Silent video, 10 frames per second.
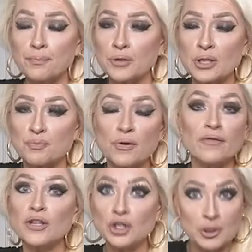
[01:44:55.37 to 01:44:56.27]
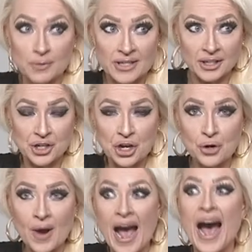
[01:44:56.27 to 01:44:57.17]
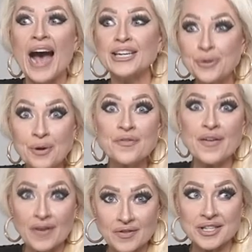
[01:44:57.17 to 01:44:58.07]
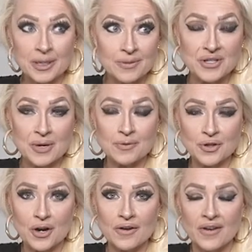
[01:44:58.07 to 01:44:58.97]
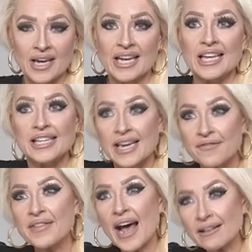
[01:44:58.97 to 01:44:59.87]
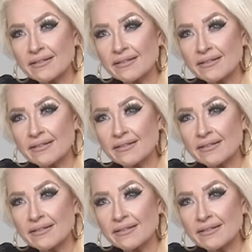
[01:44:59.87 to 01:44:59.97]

just privileged to present to you. I don't know if I've ever seen a museum reserve give that